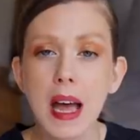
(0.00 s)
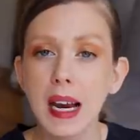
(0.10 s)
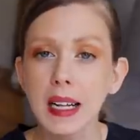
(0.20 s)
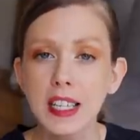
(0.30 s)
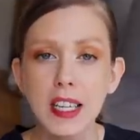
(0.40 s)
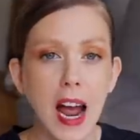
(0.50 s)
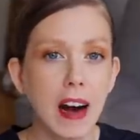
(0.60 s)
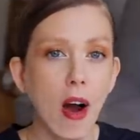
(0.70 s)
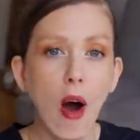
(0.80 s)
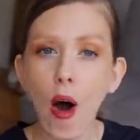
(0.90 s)
Let's
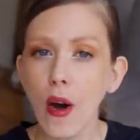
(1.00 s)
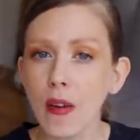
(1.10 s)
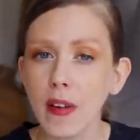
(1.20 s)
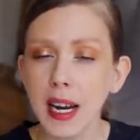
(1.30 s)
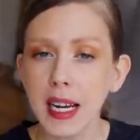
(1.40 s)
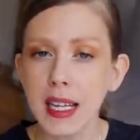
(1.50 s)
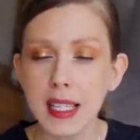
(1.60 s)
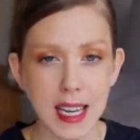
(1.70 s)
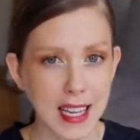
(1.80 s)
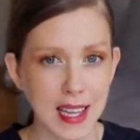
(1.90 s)
share all of our ideas
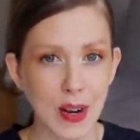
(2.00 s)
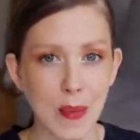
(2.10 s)
in the